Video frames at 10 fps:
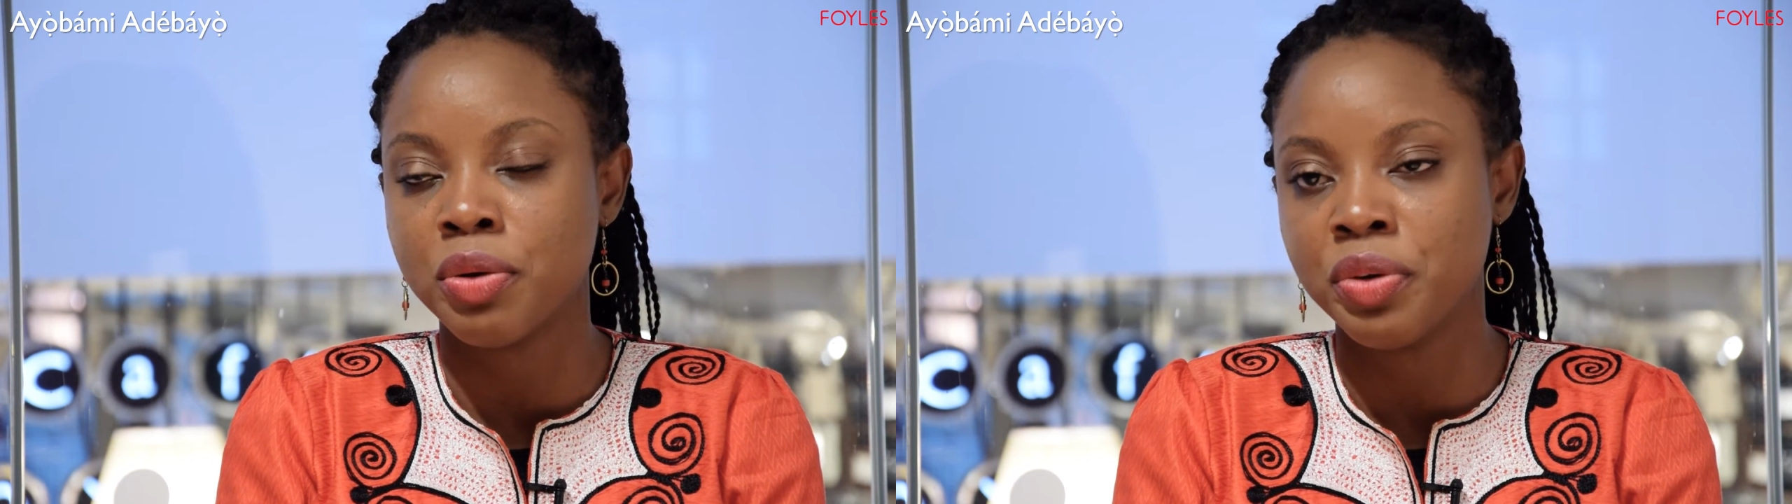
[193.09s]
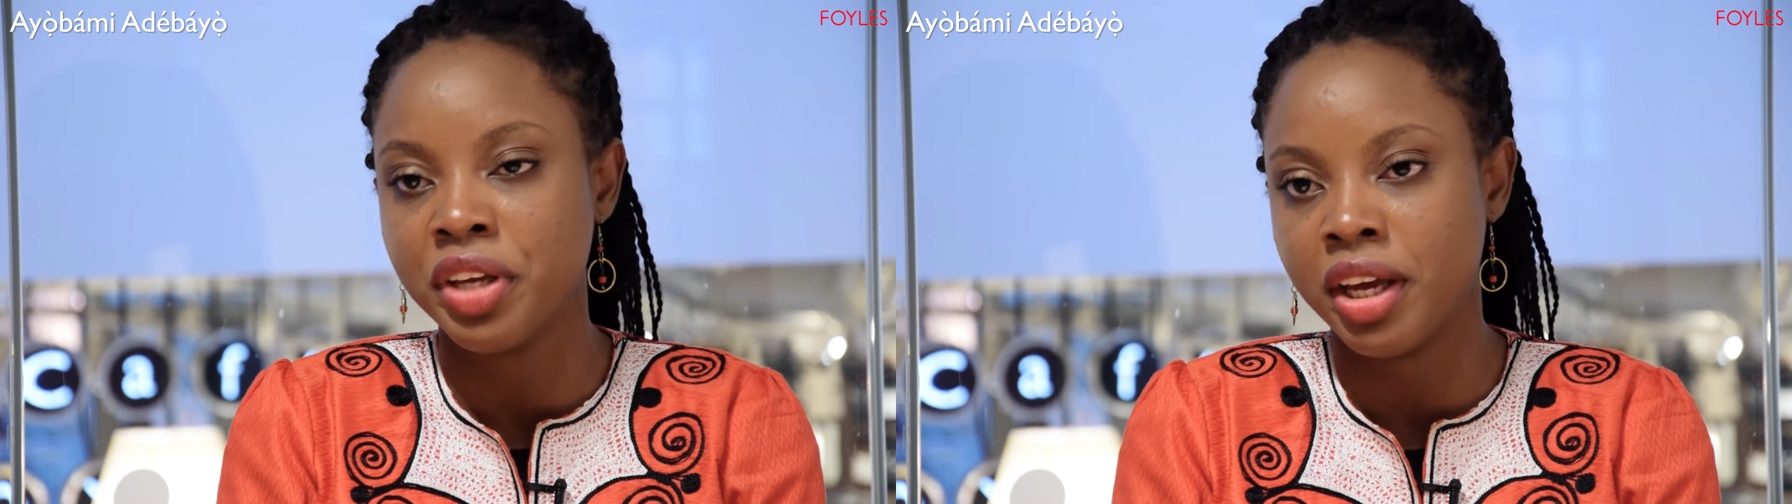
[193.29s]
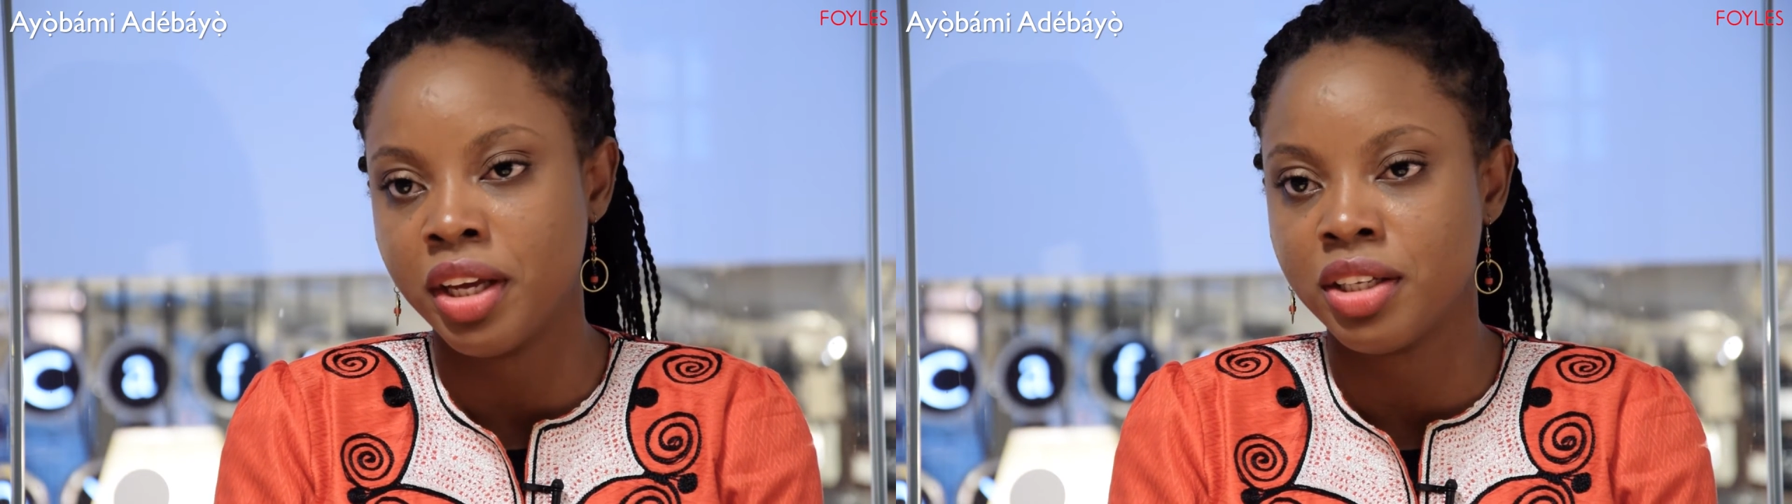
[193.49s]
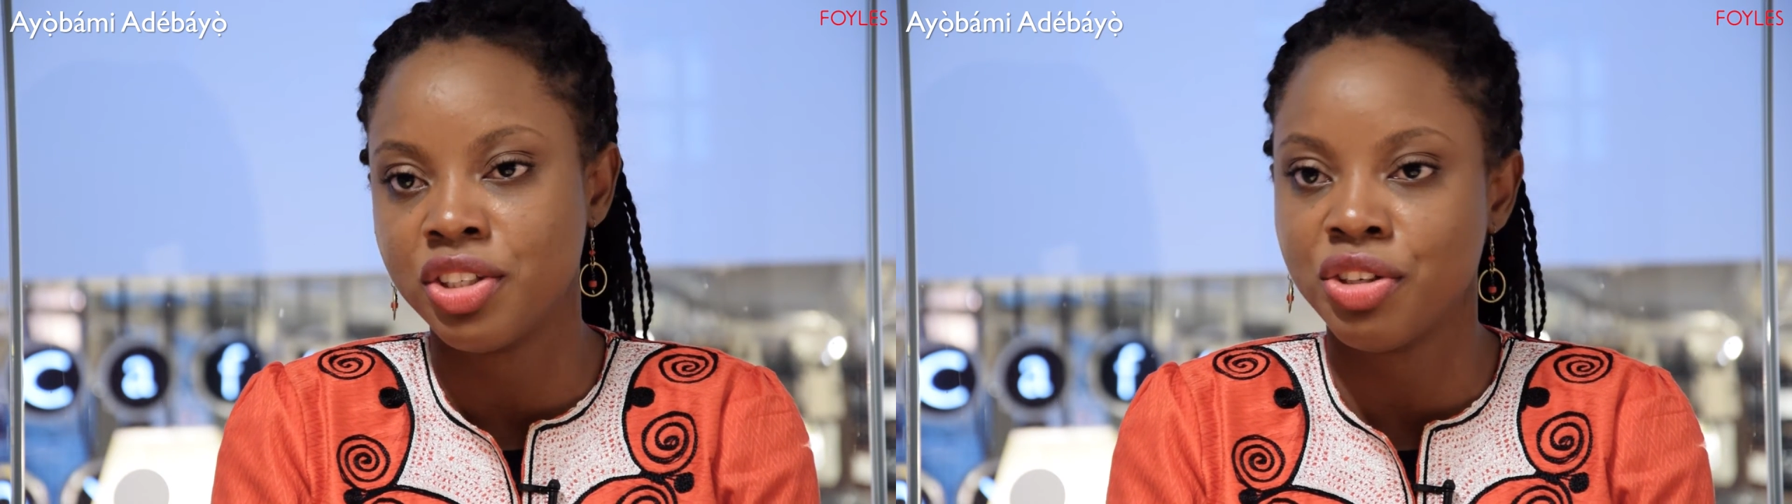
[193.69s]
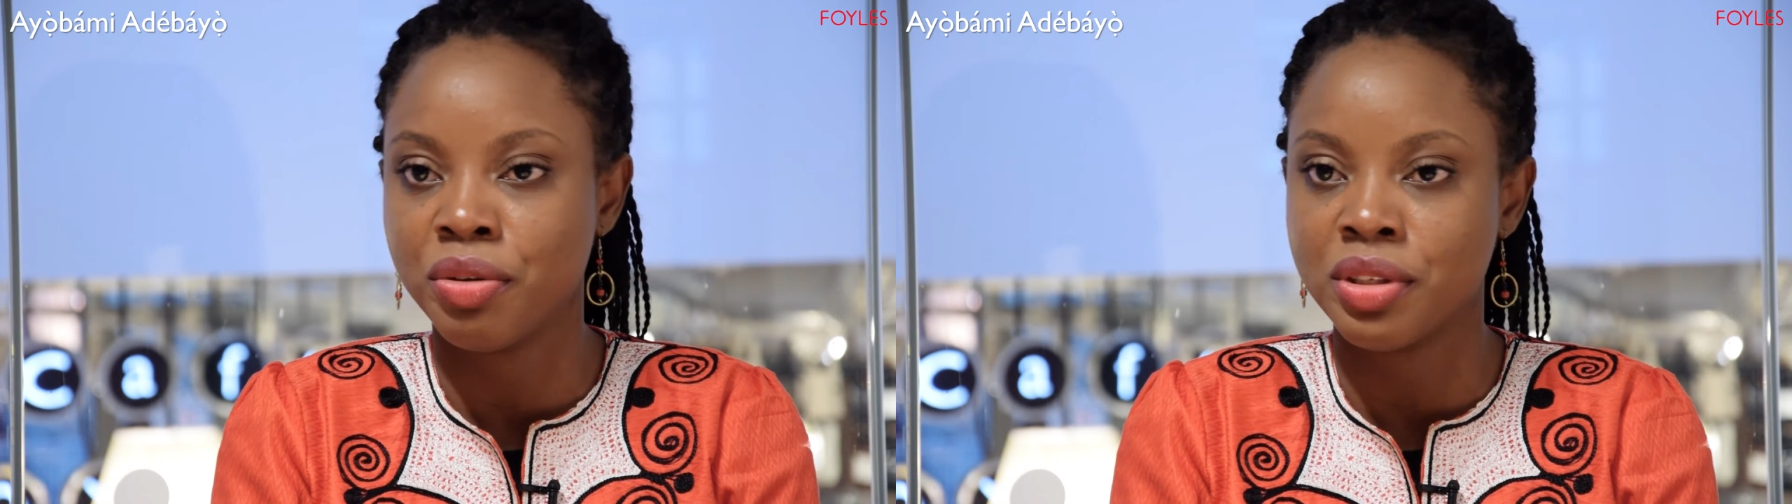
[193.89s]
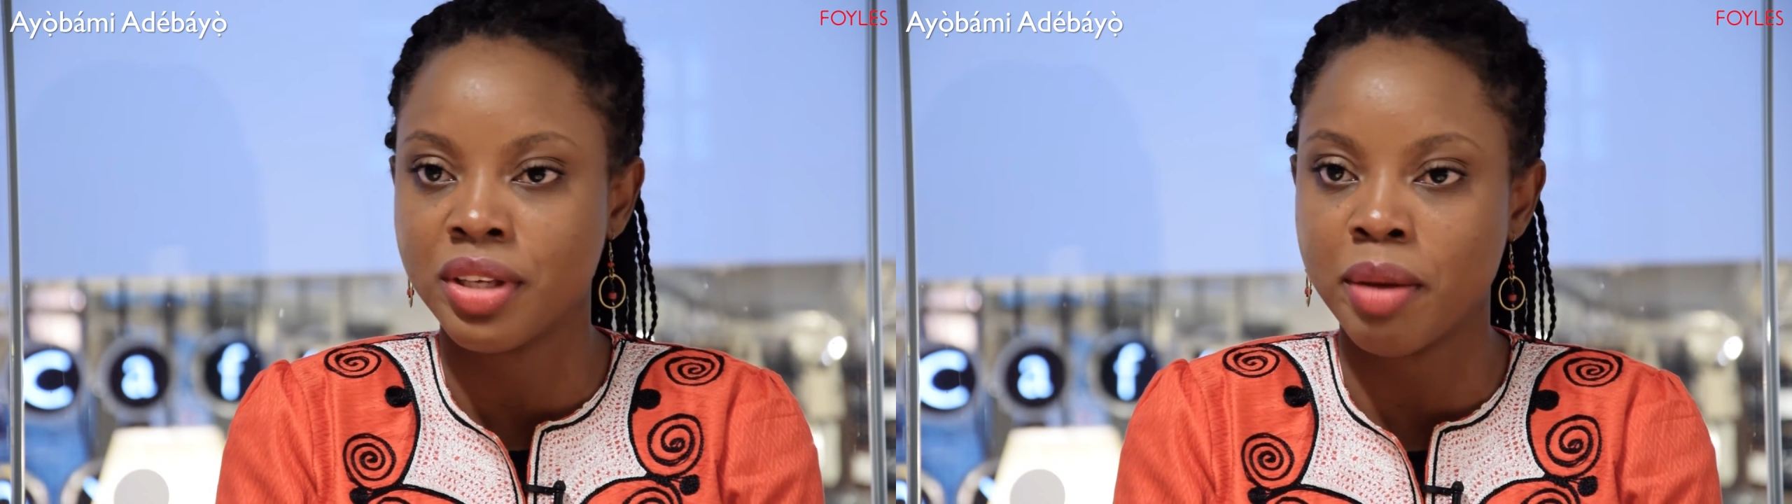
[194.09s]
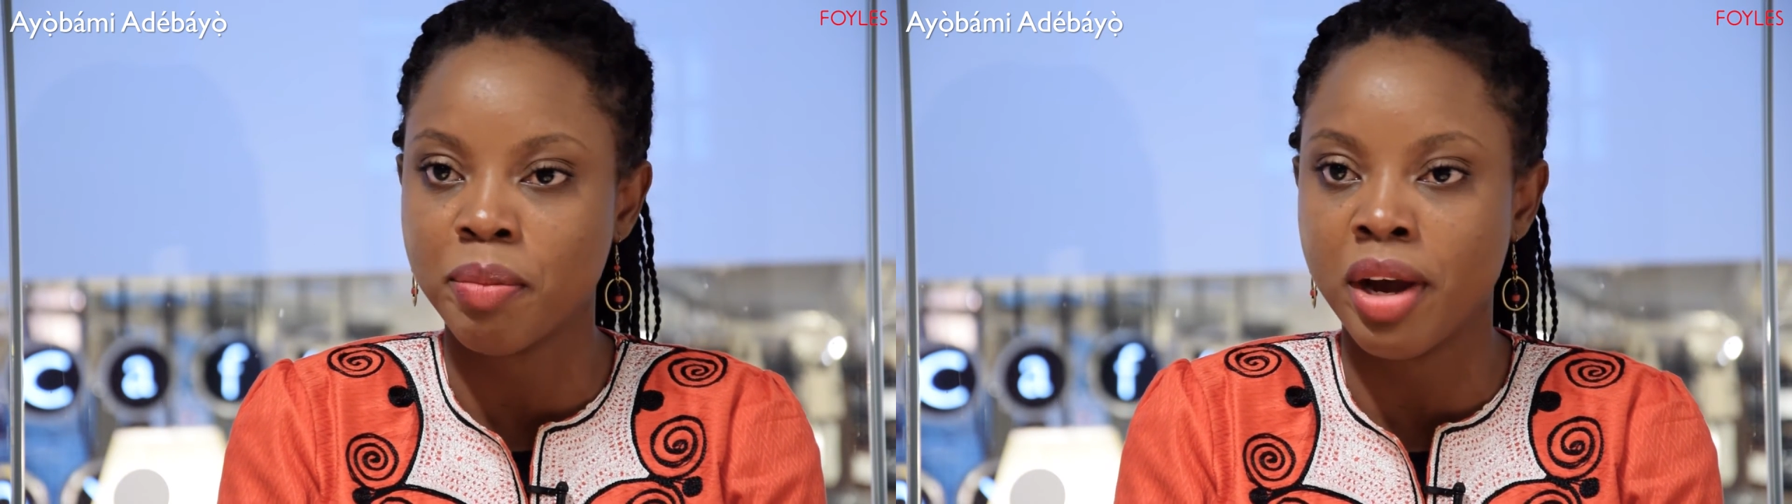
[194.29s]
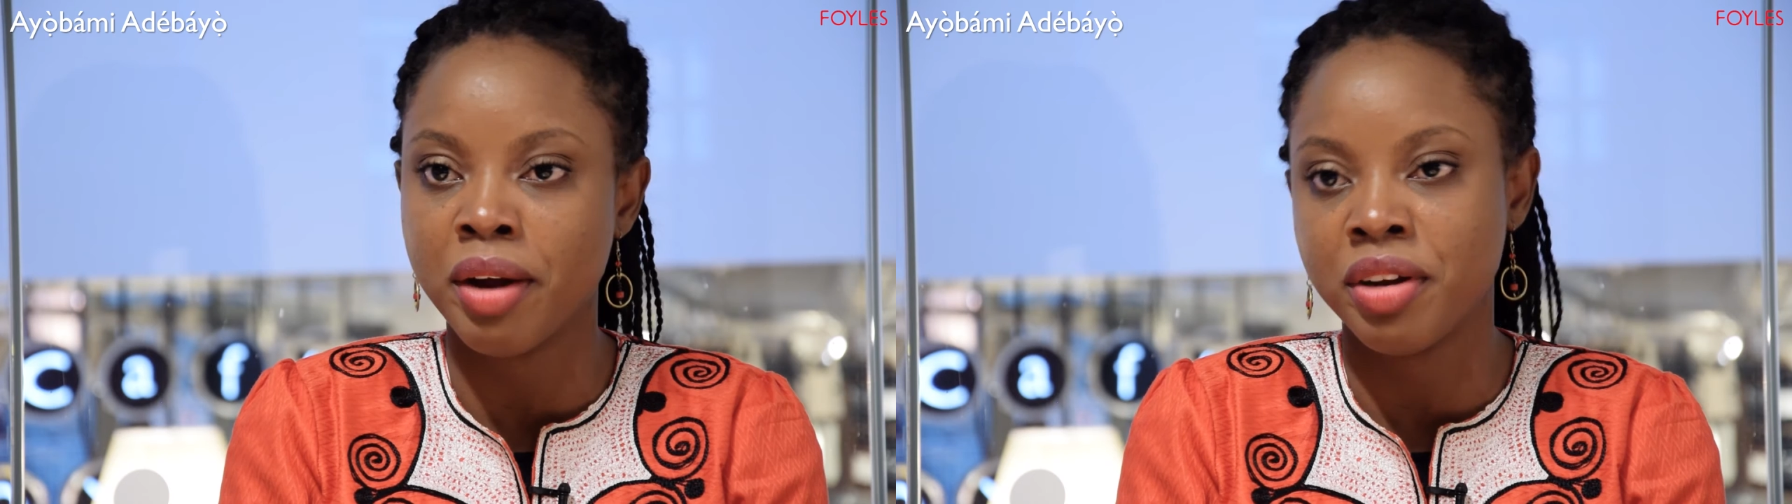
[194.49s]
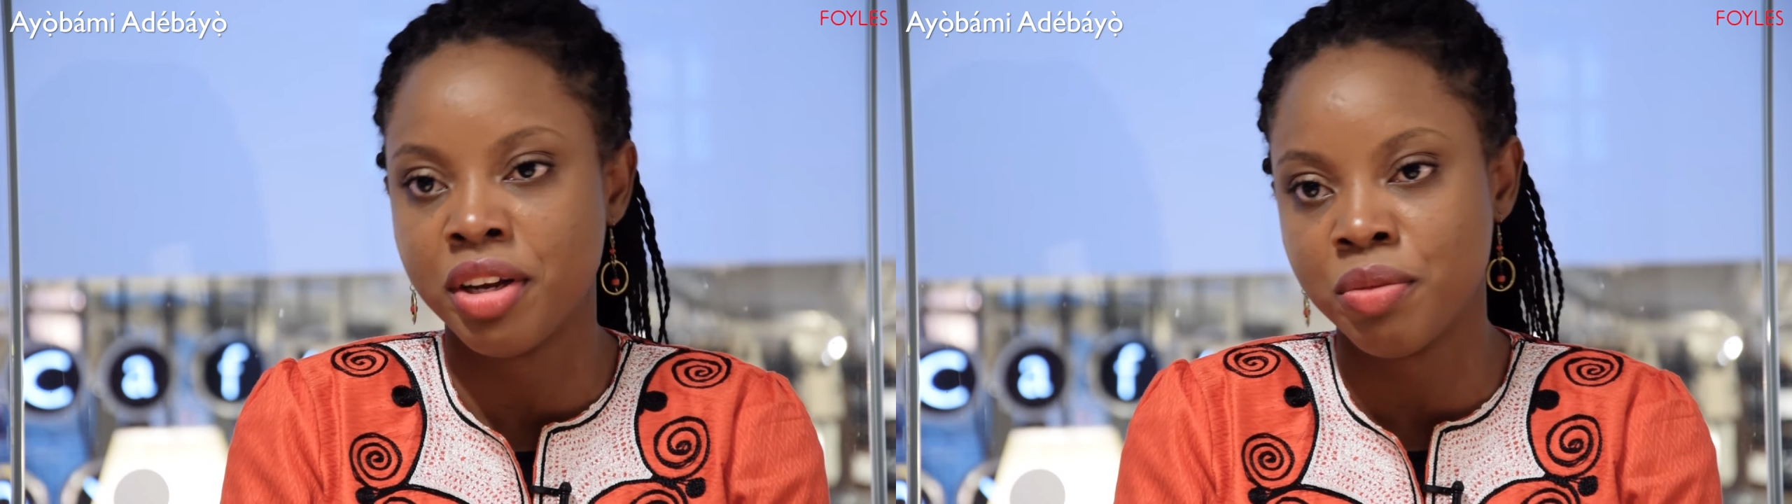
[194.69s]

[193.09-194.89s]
okay, is she going to get married?